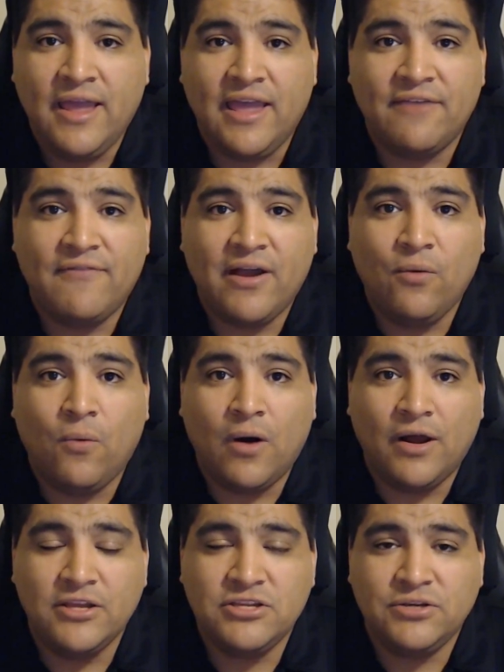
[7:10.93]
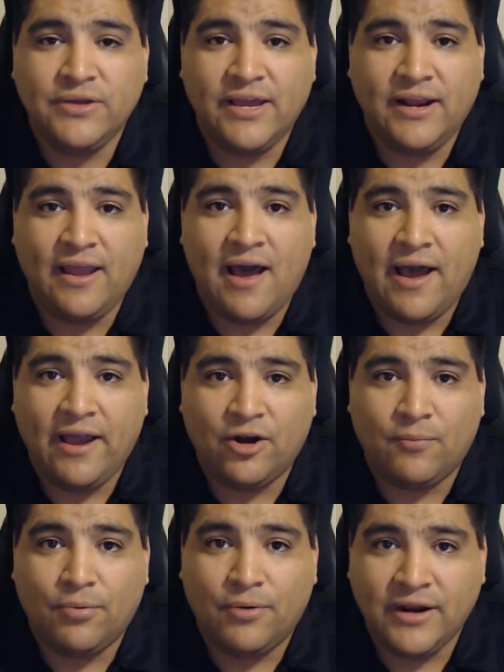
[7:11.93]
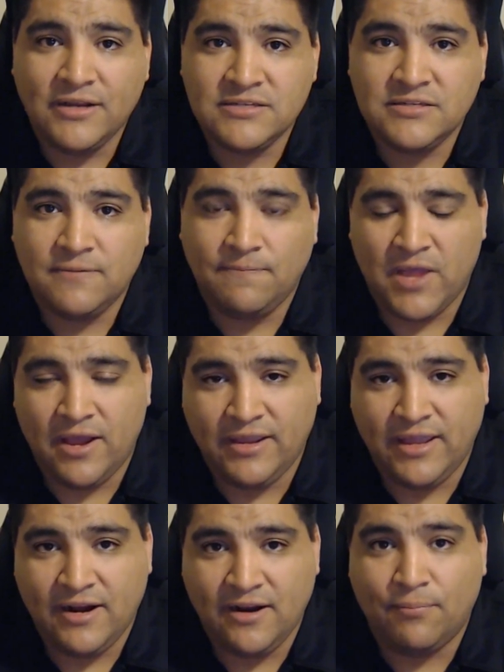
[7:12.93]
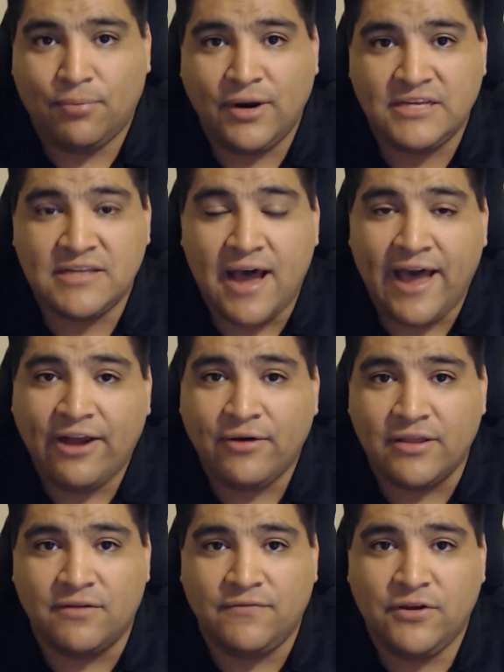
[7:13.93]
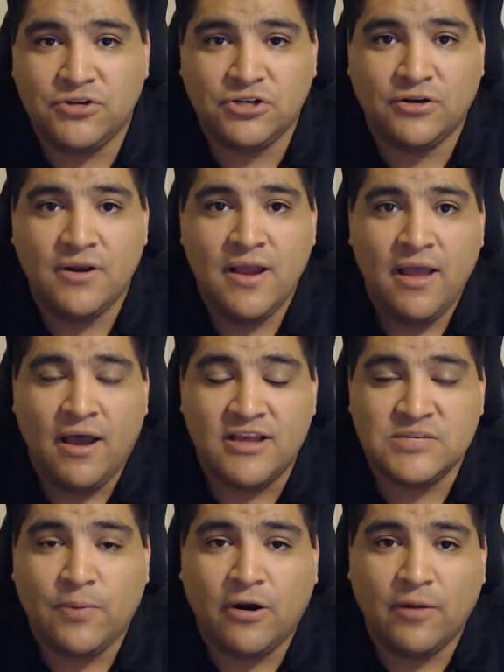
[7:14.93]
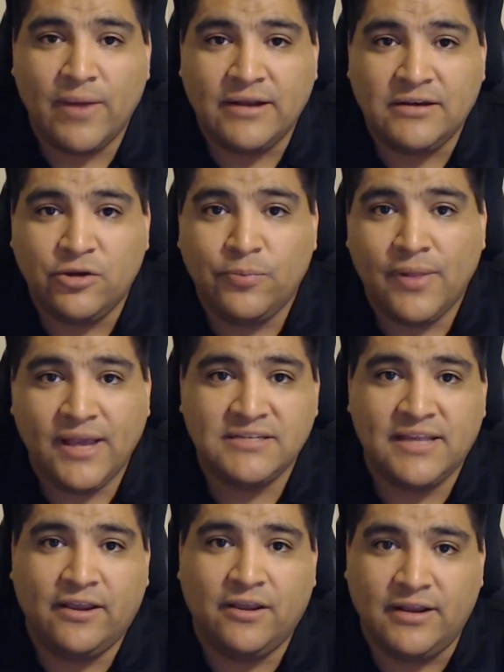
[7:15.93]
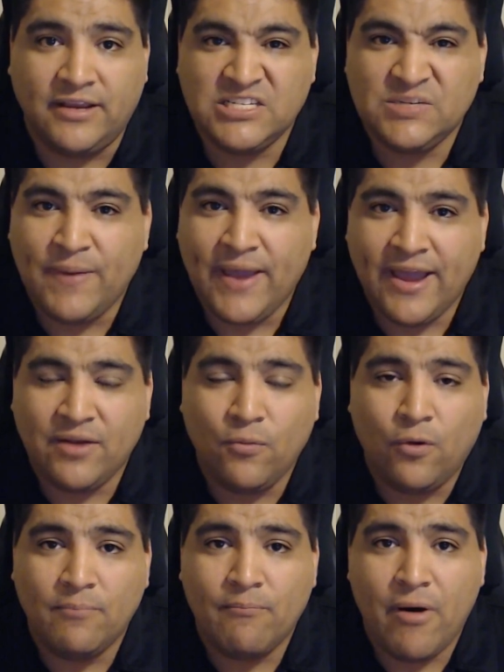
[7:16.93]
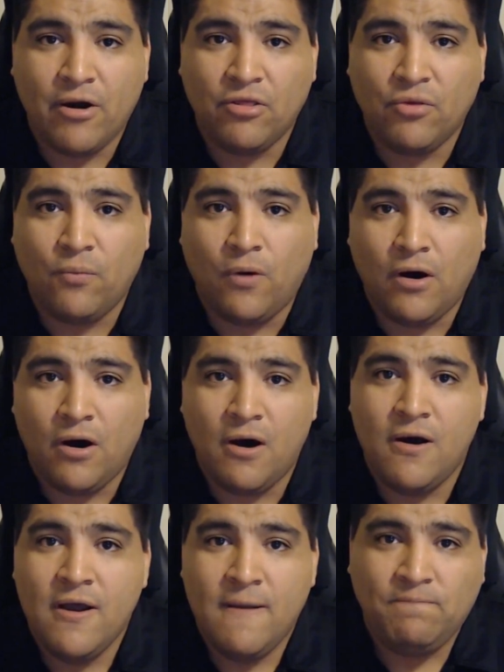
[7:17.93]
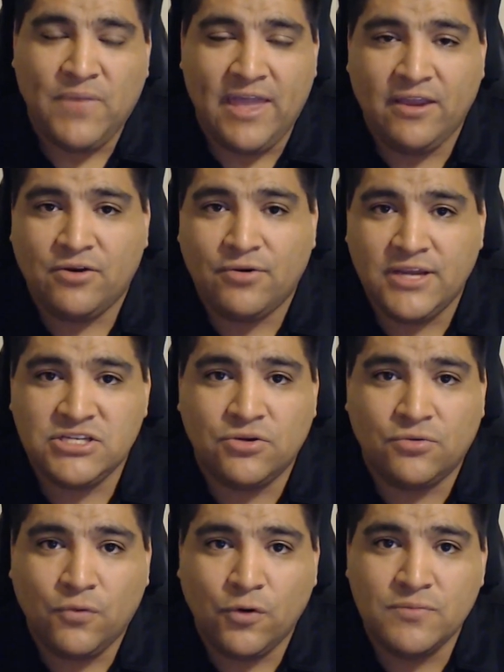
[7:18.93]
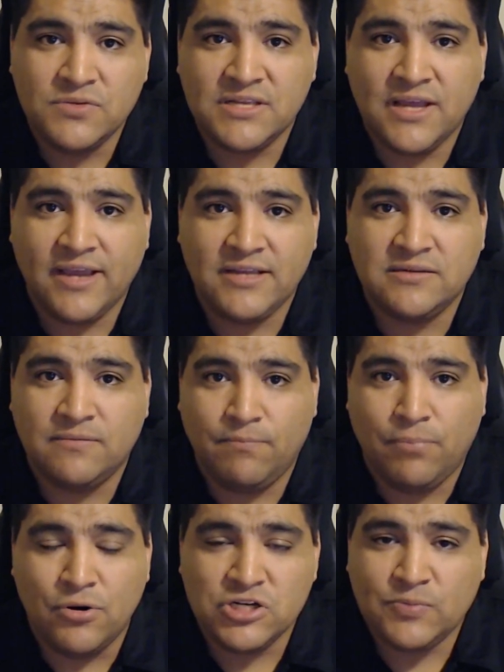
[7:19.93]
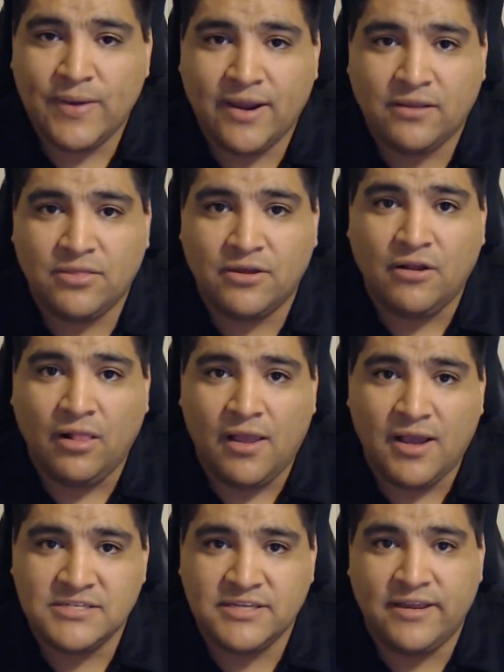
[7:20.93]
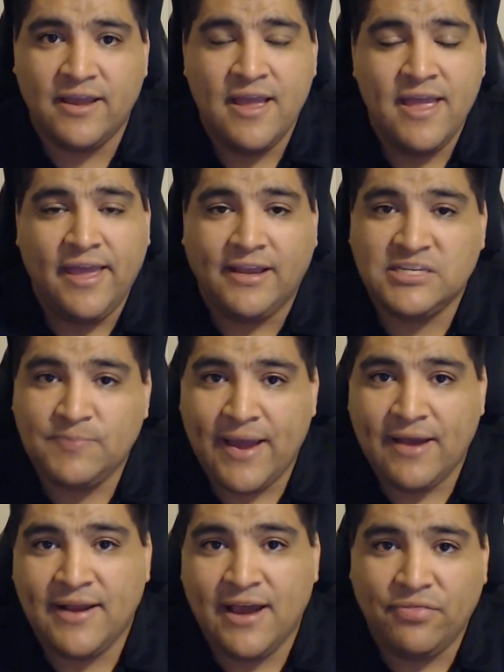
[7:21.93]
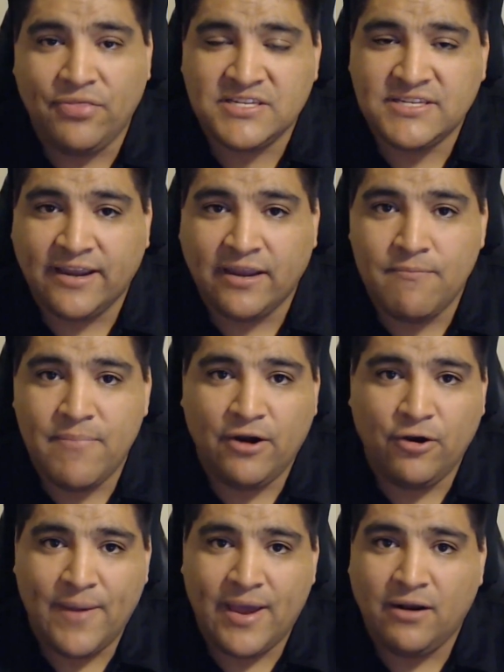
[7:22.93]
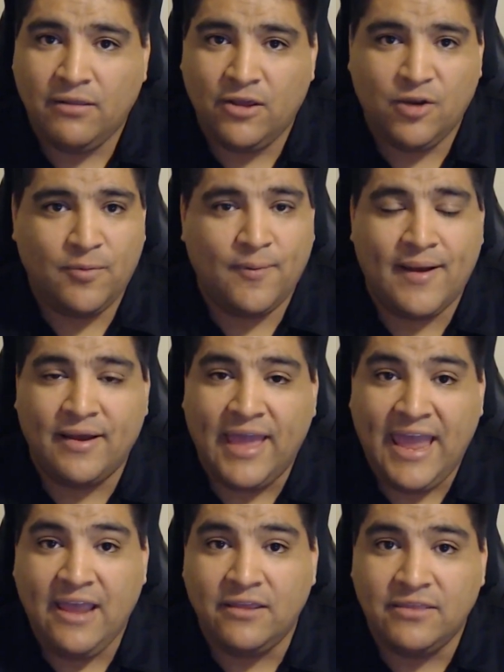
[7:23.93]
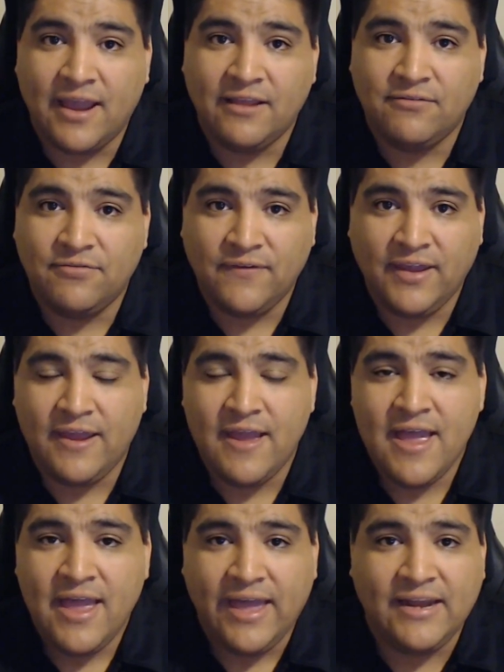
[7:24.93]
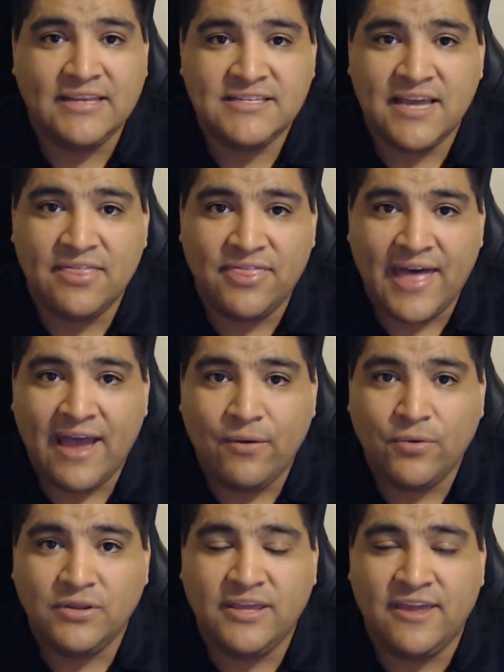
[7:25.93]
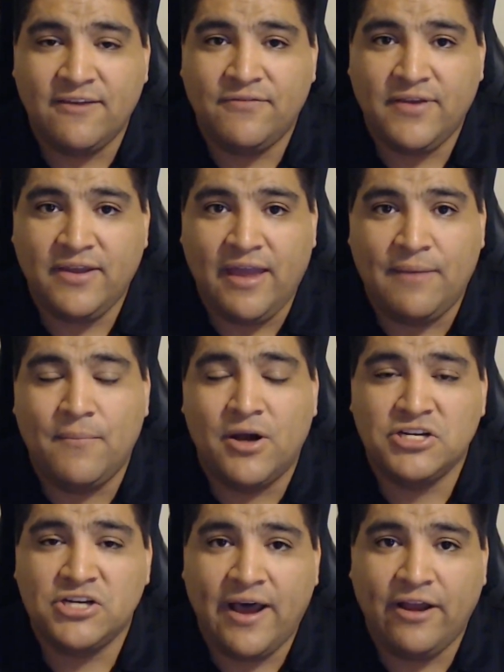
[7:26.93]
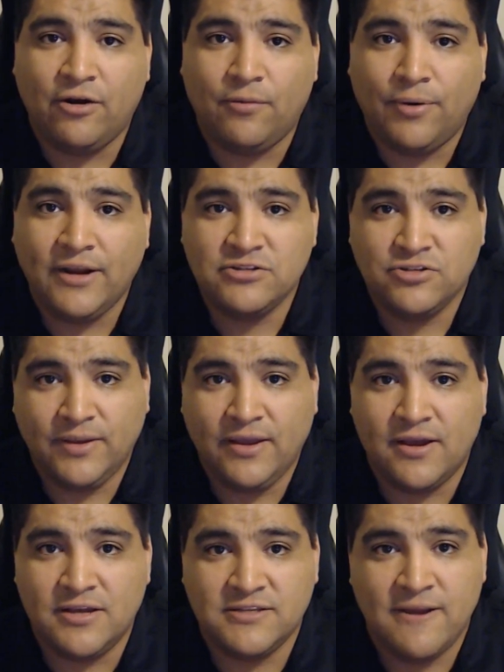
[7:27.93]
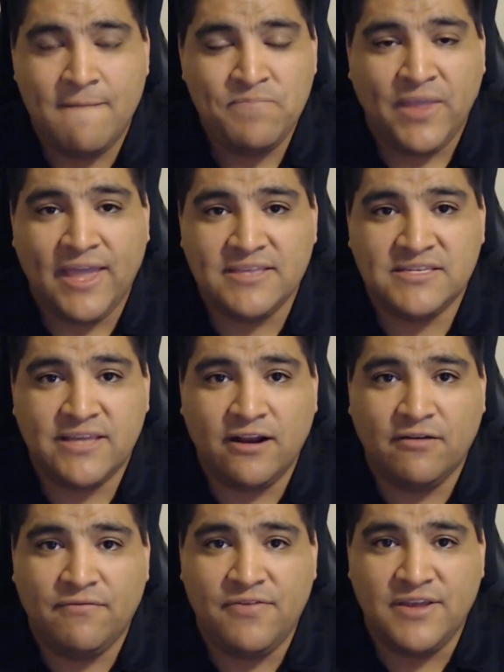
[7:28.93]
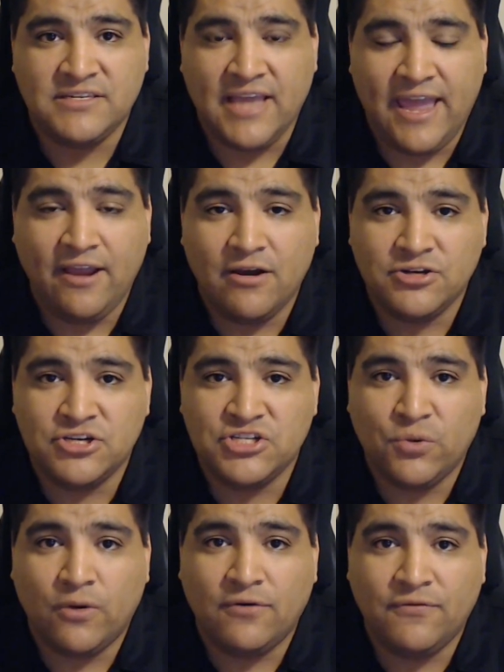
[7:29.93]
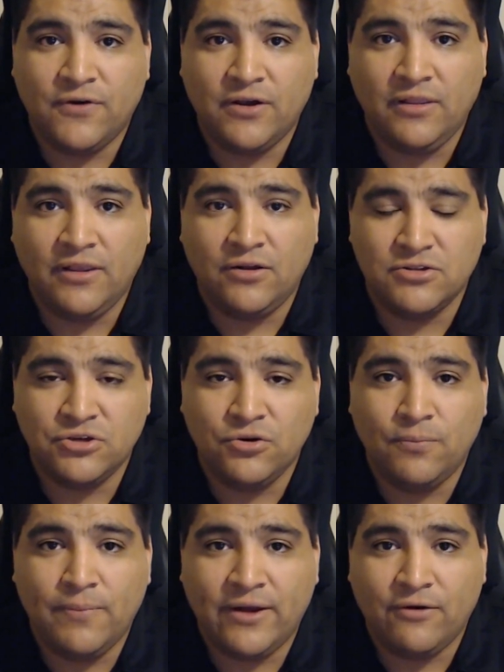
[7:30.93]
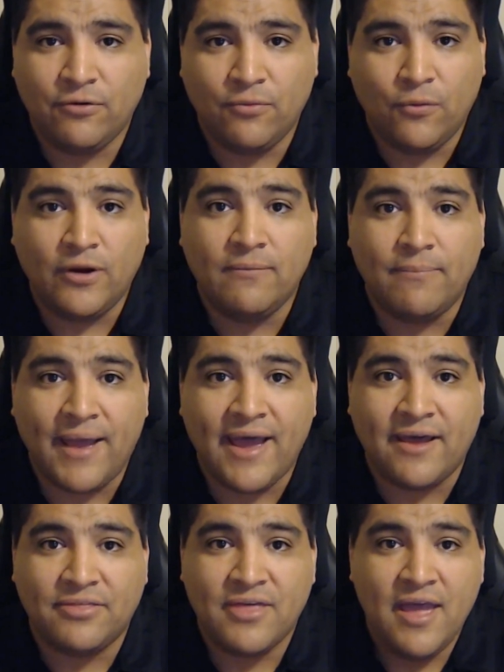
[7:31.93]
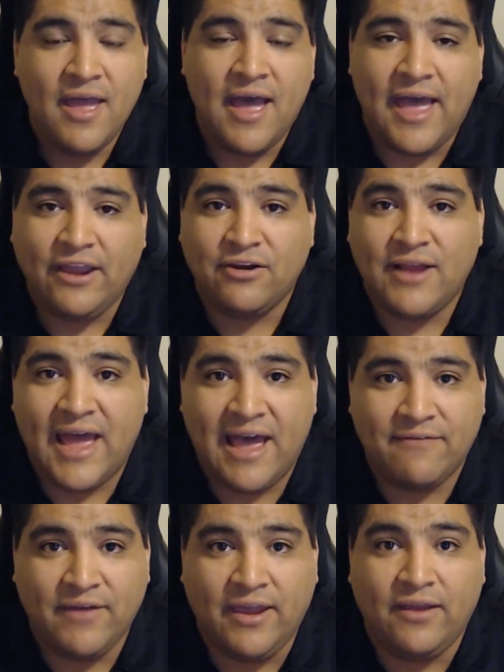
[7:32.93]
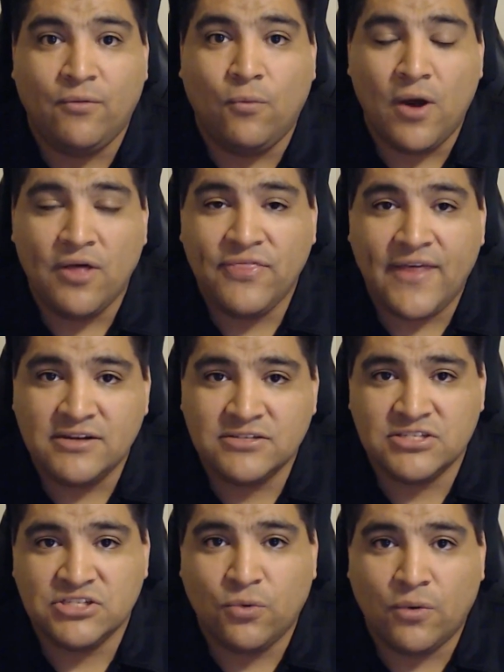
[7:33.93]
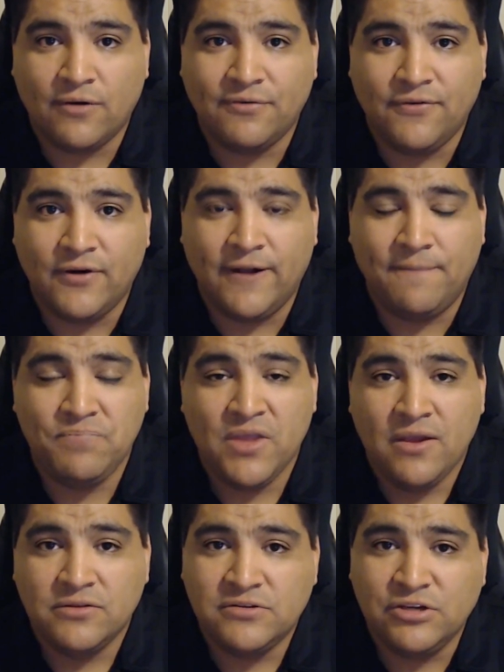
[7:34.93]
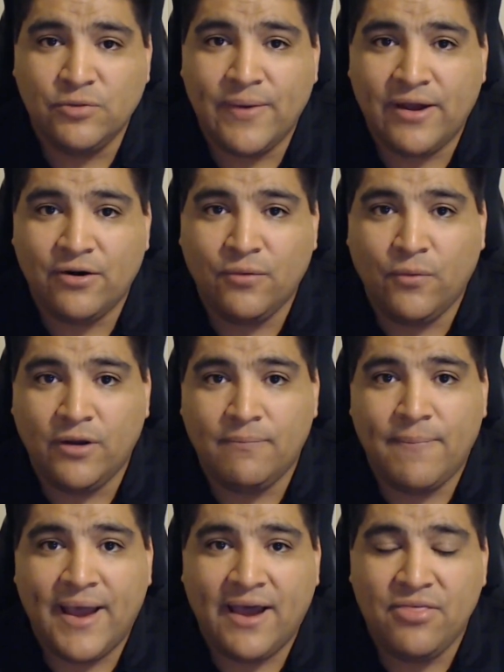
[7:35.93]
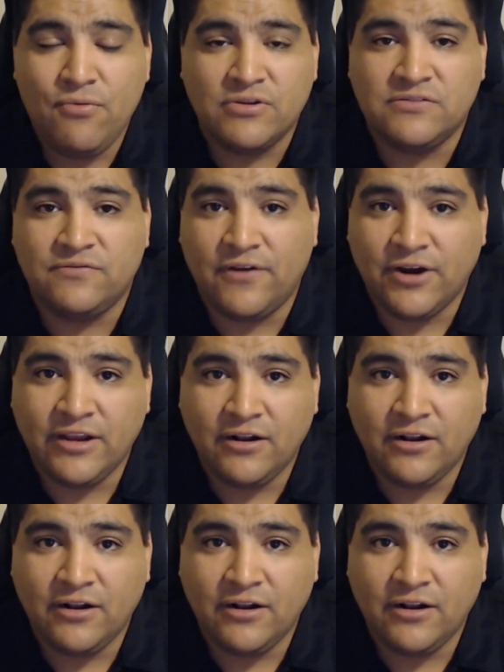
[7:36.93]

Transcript: If I wanted to get a higher appraise, get it appraised higher in the future, as part of my duplex, I could expand one part of the wall, increase the room size, push back the closet, expand out the second bedroom out a little bit, about 8-9 feet. And he said that would give it a much higher appraisal because instead of this 800 square foot little 2-bedroom, 1-bath, I could have a 1,000 square foot 2-bedroom, 1-bath, was very